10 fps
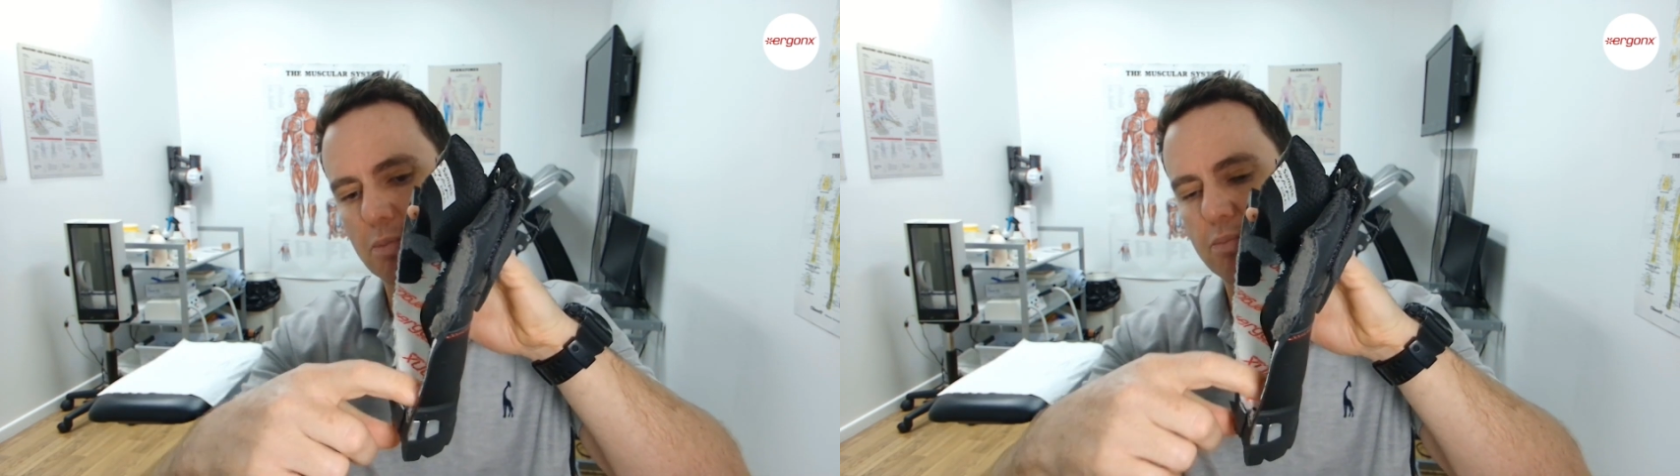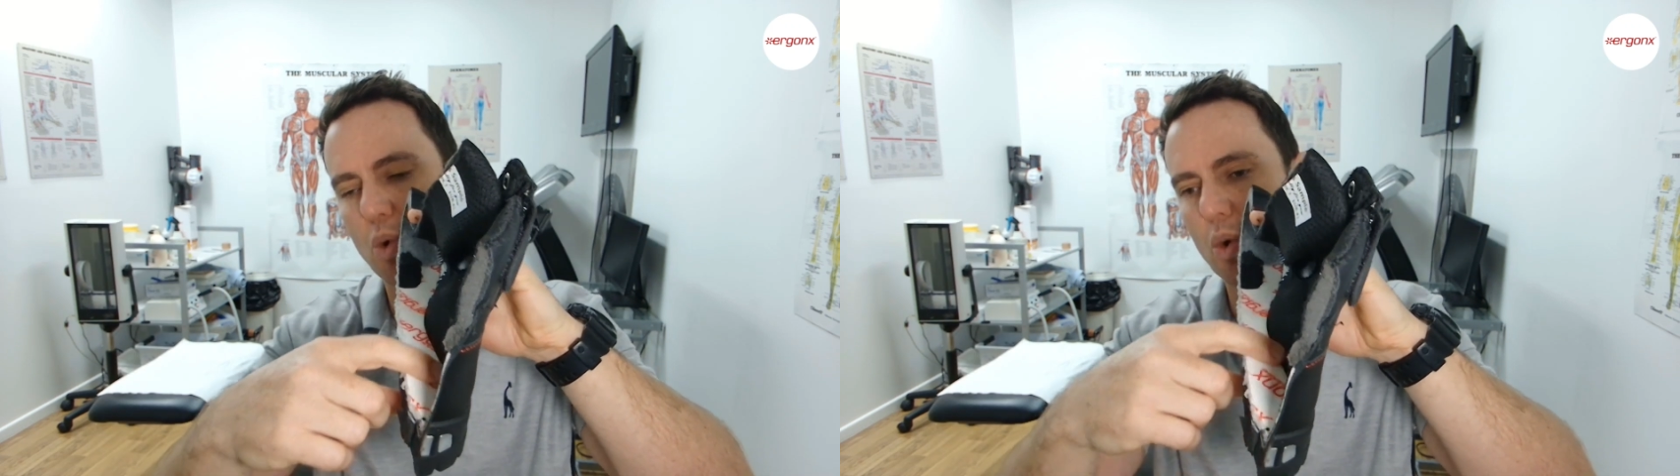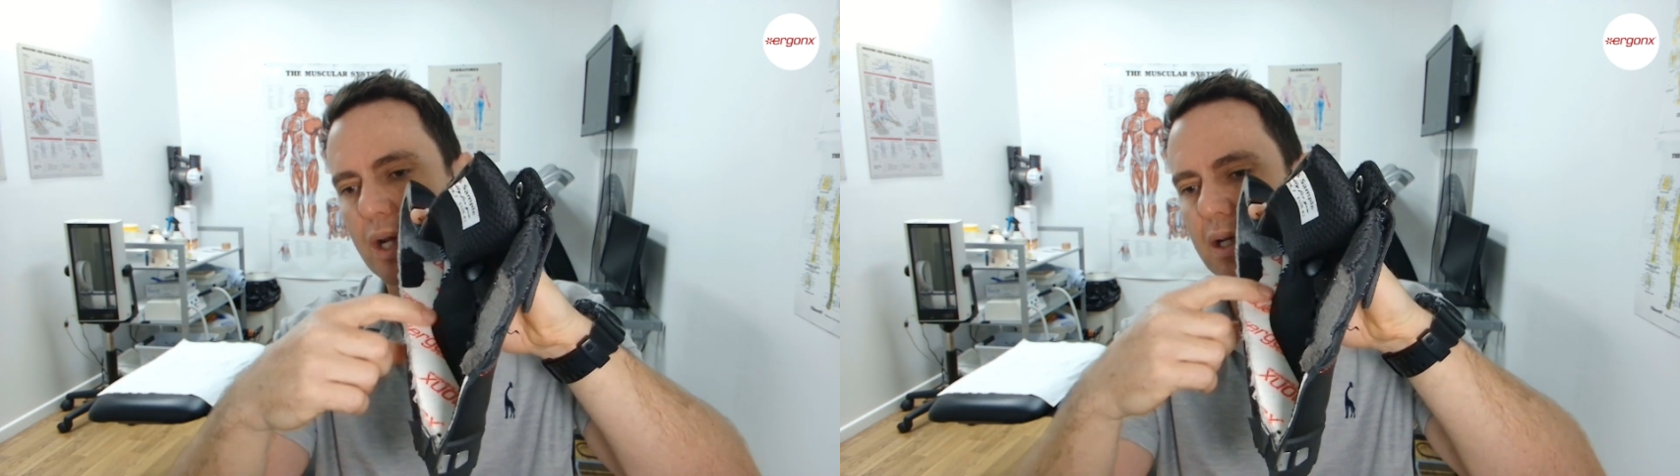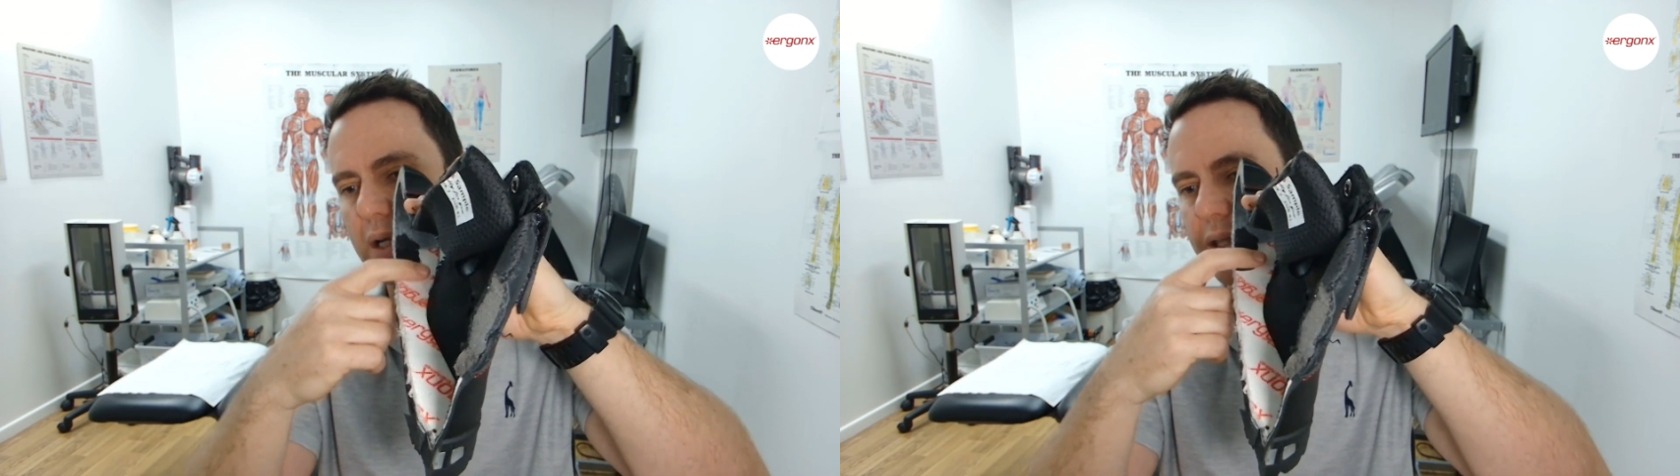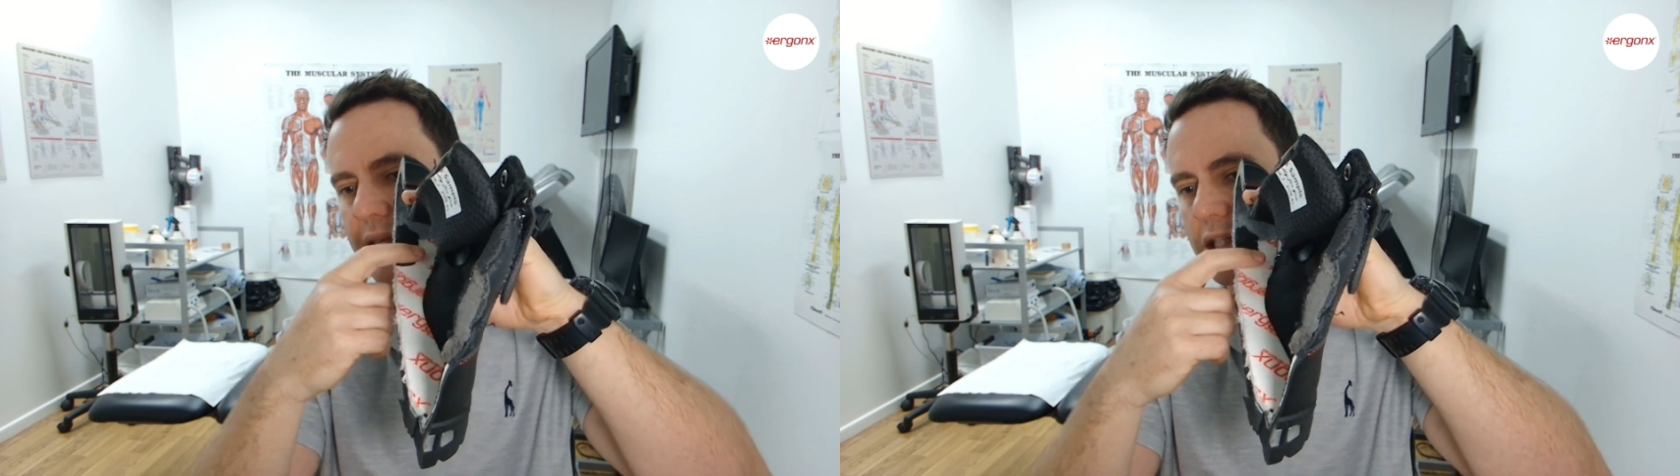board
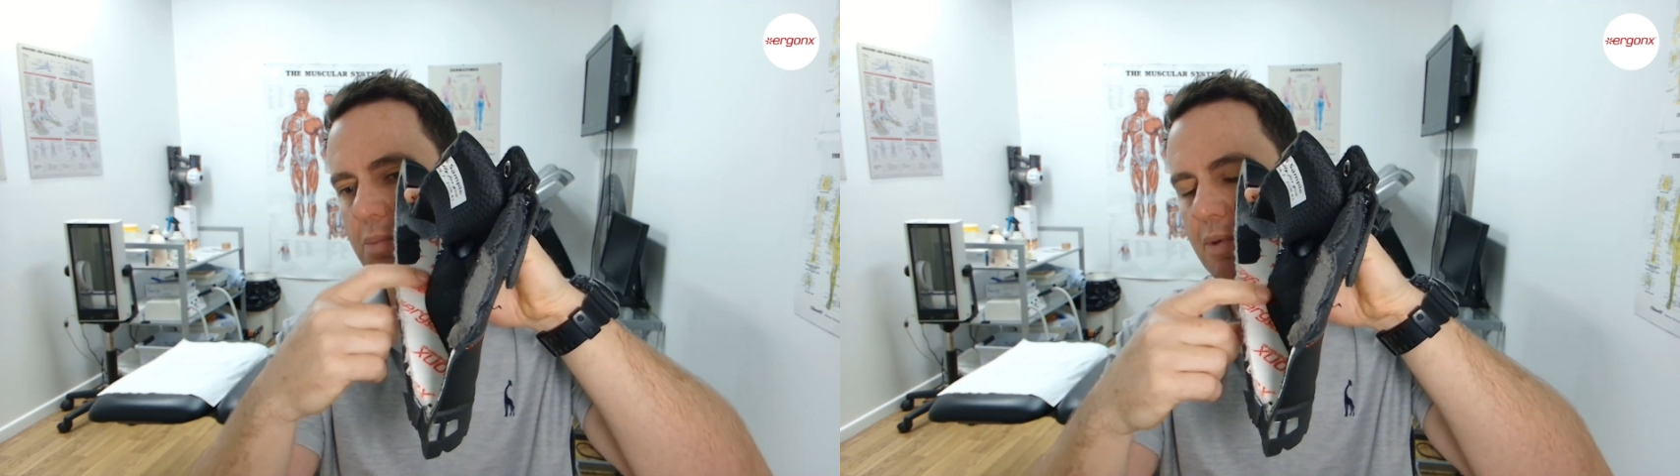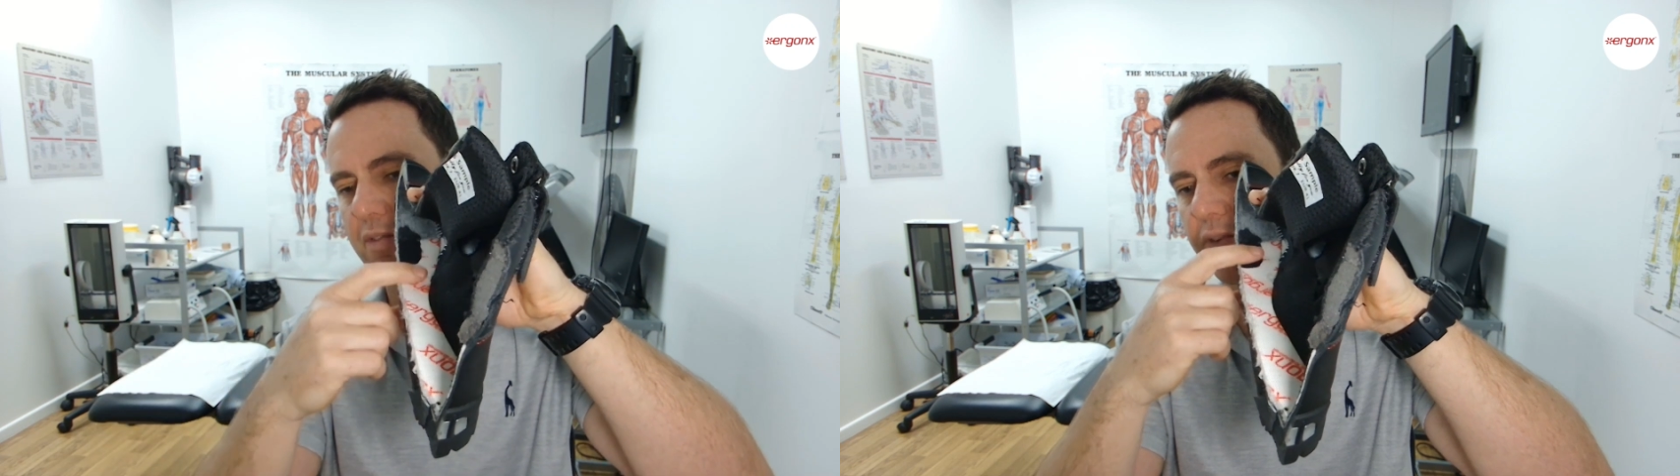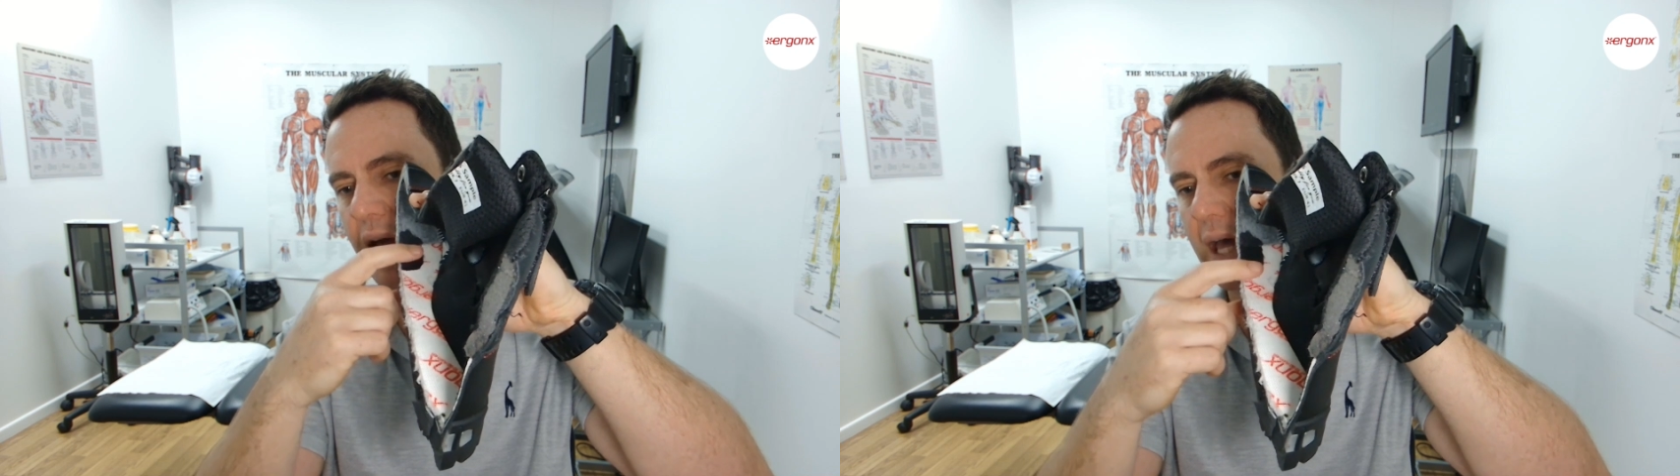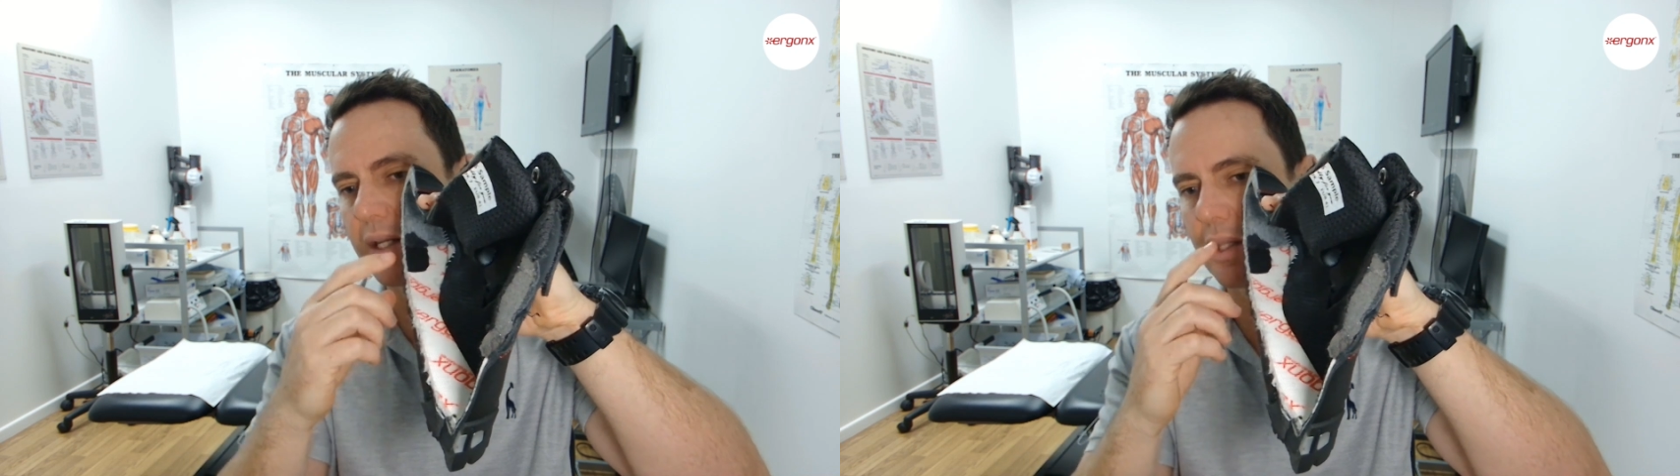underneath there to be flat.